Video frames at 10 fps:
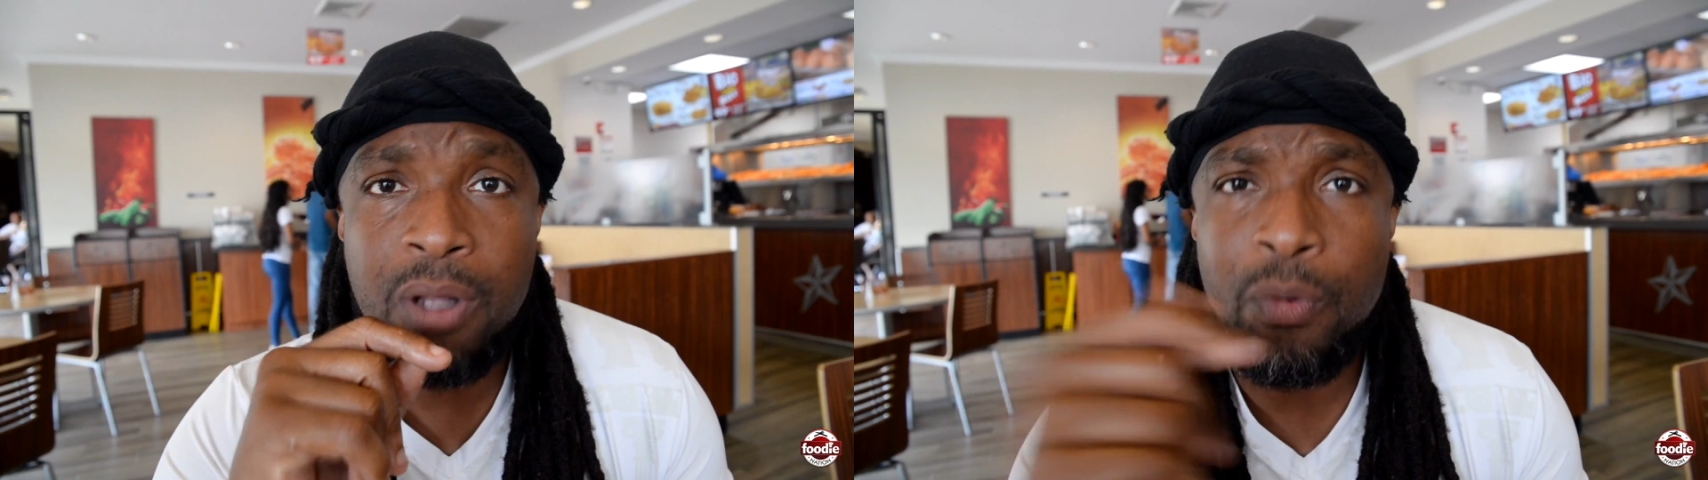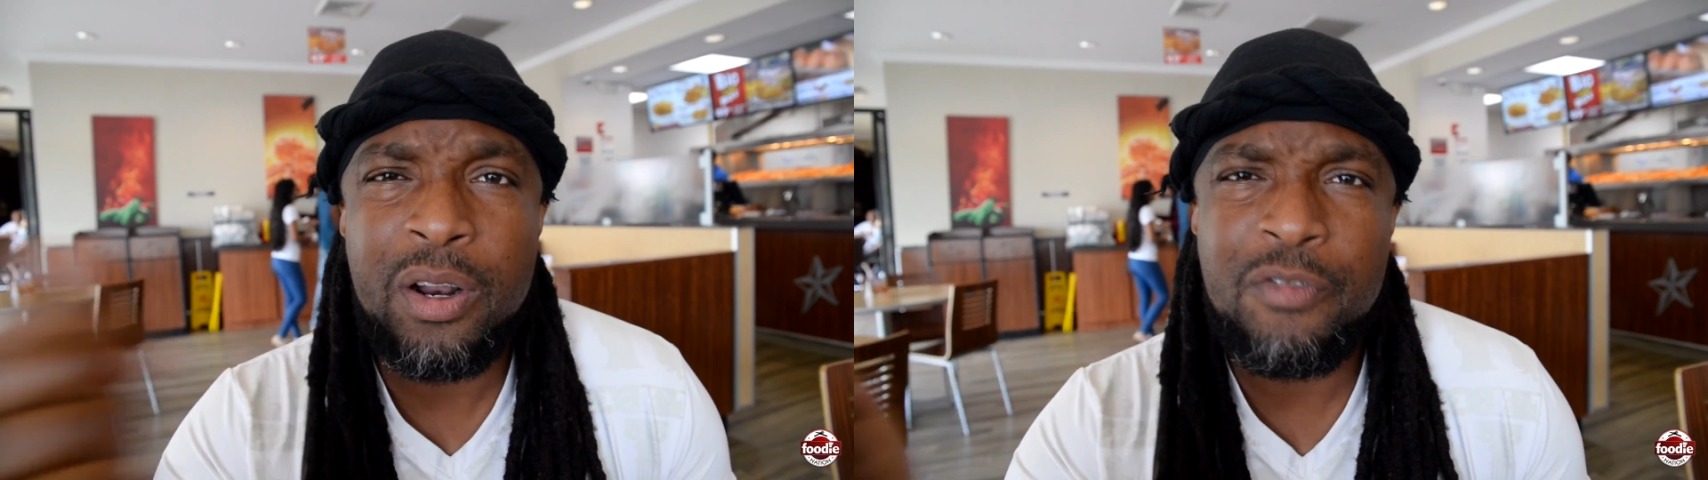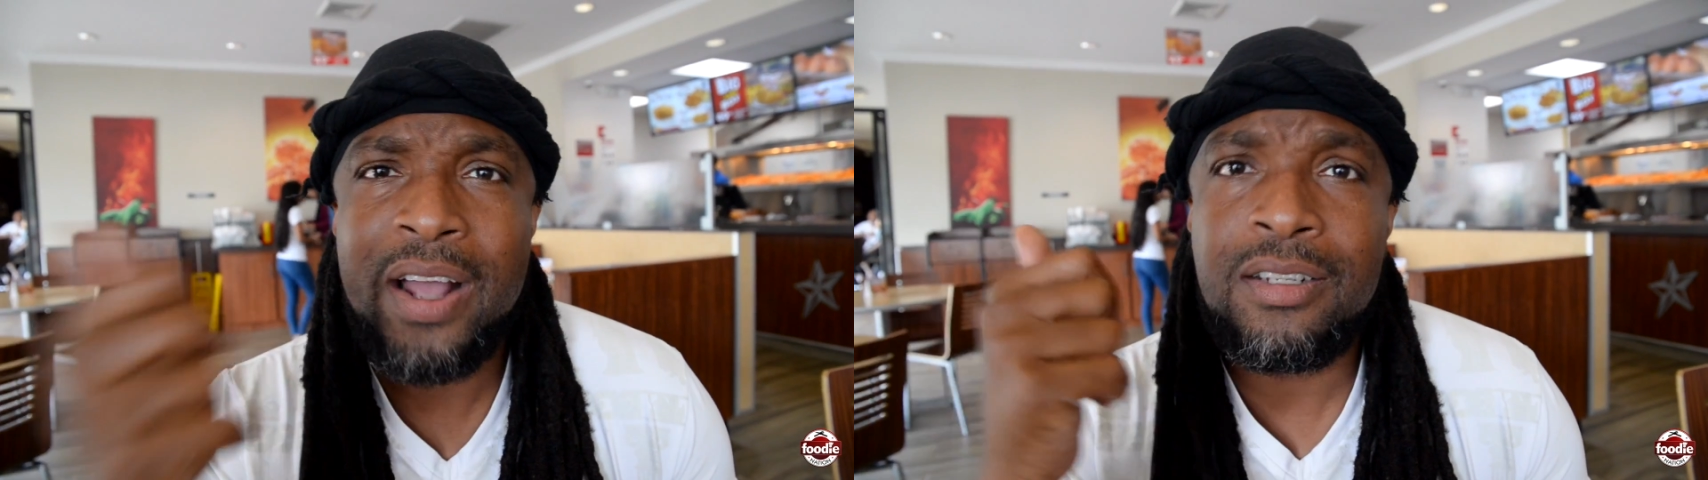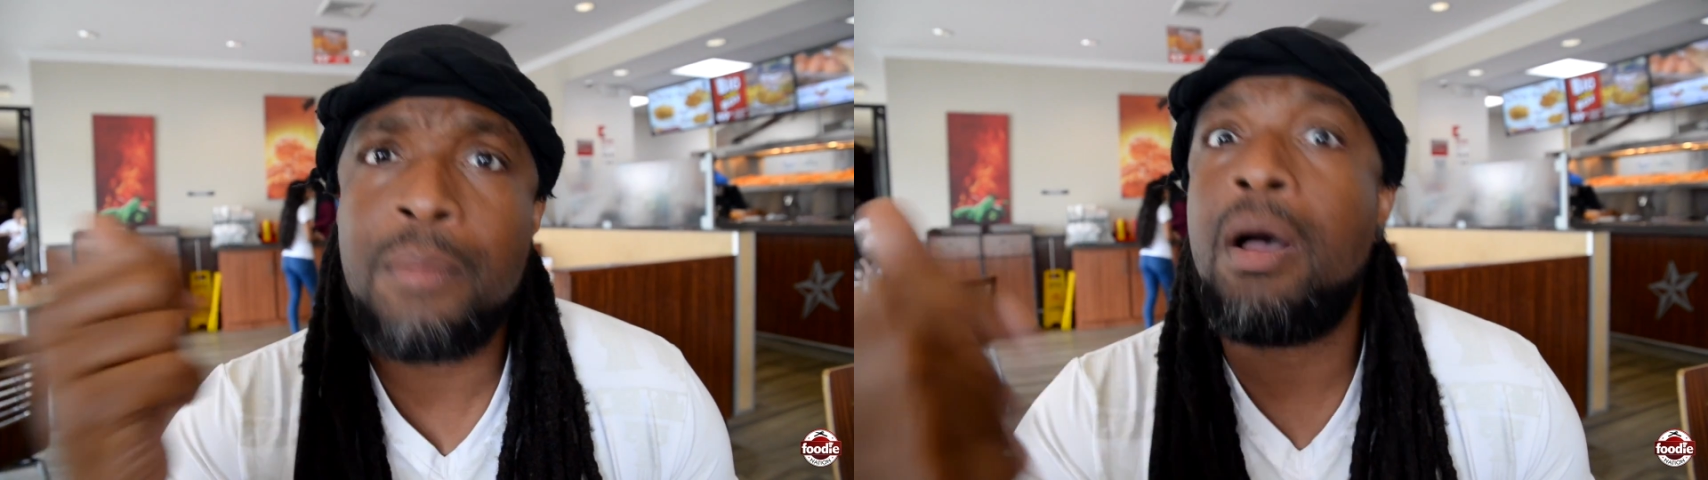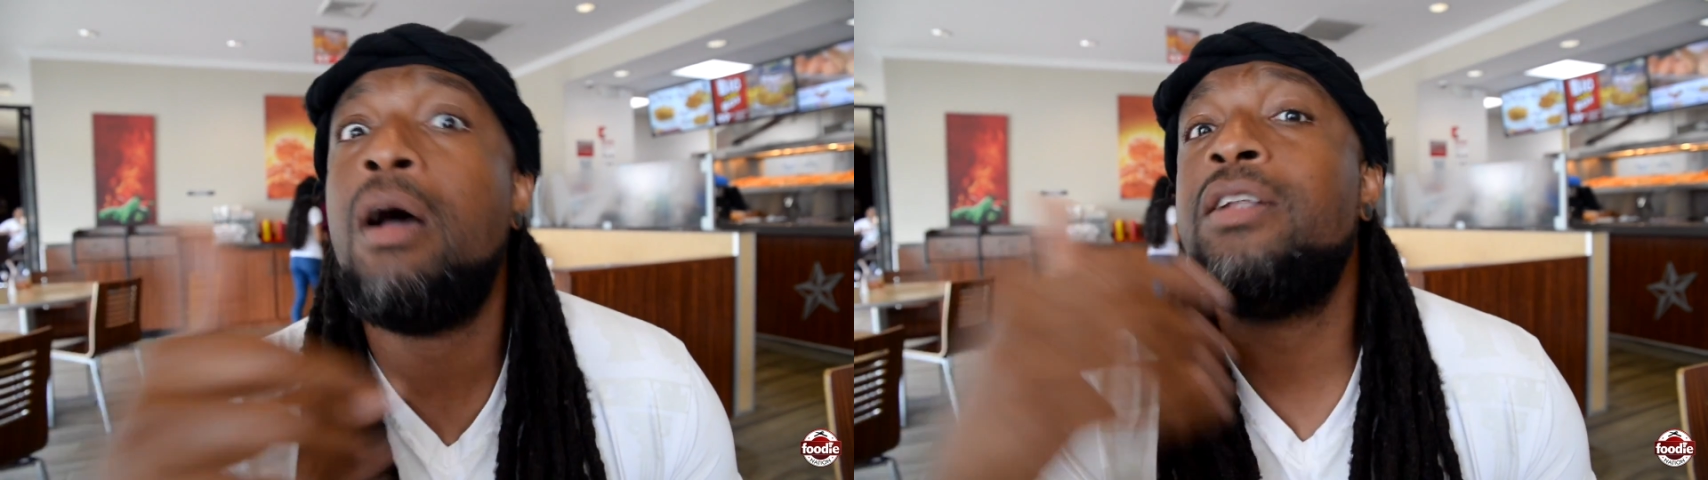I want to invite some
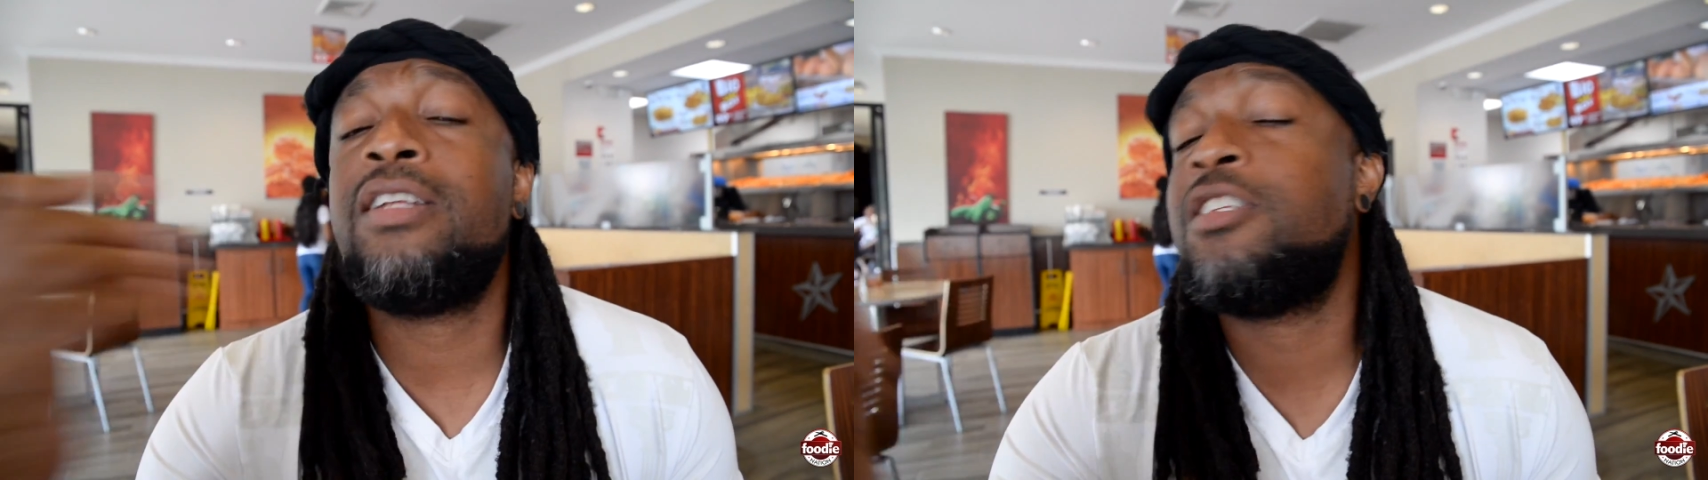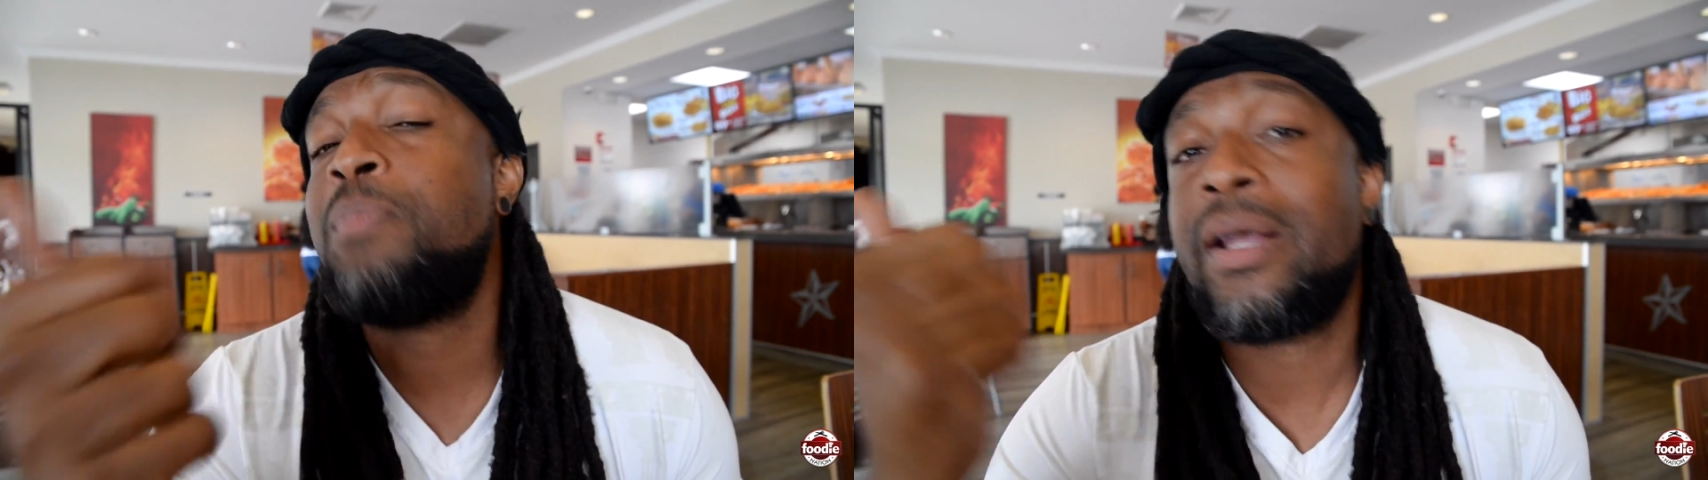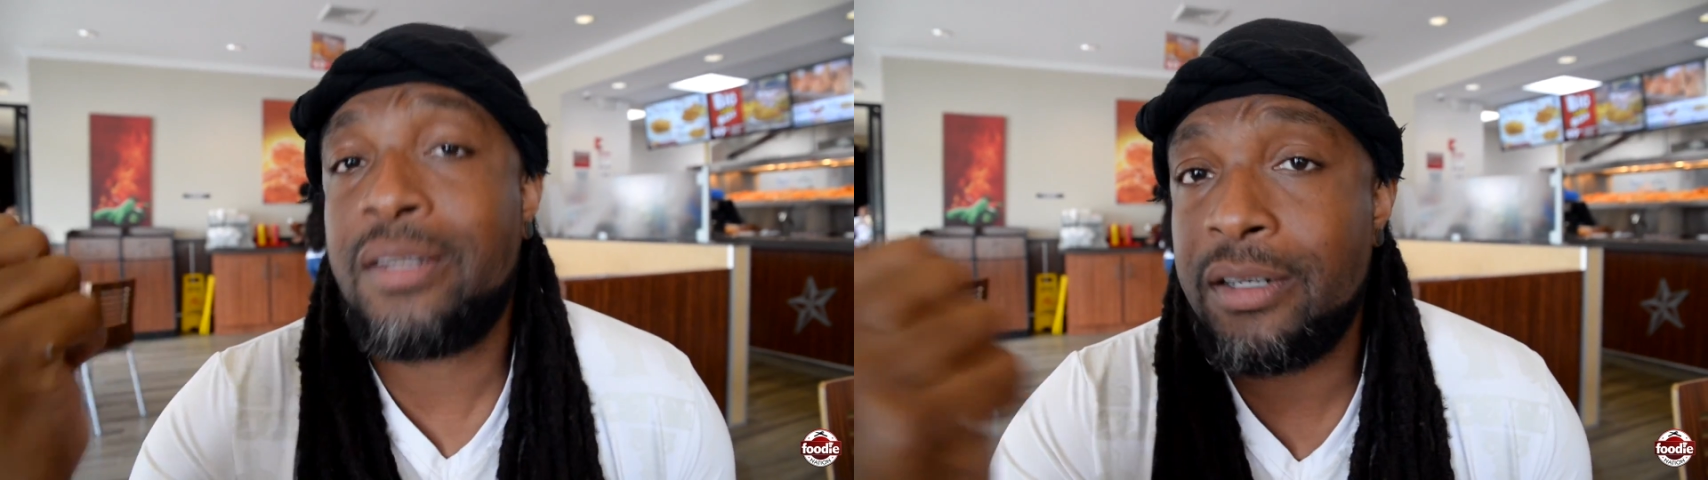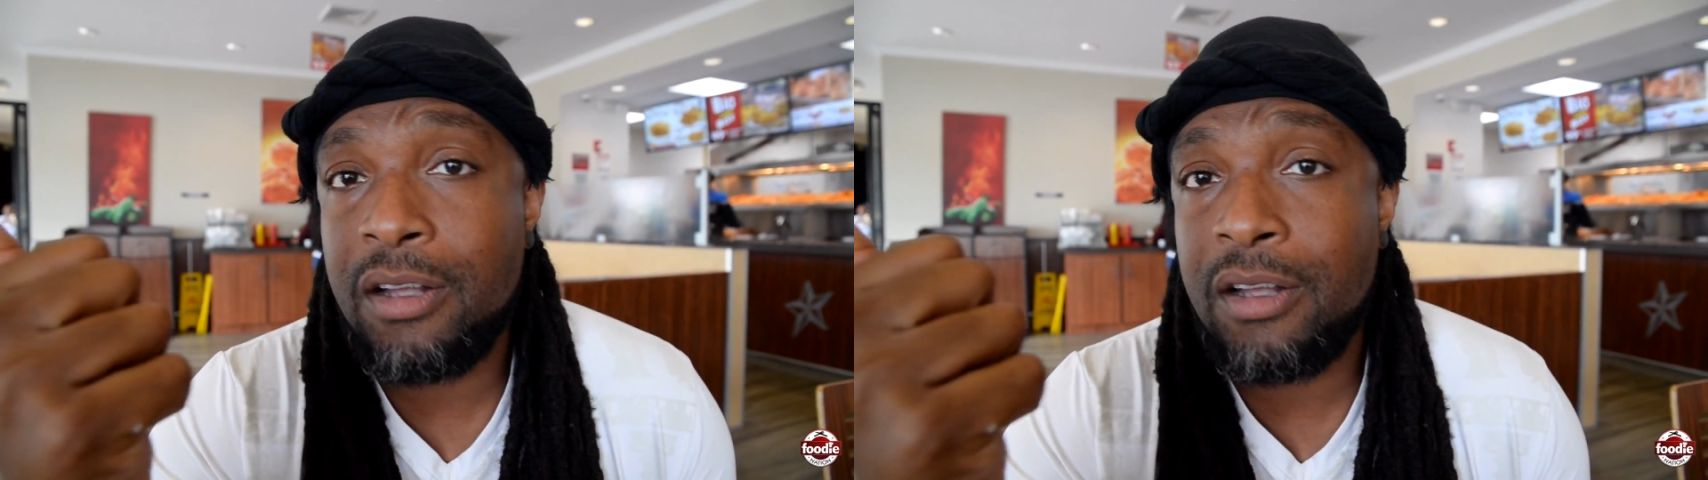unsuspecting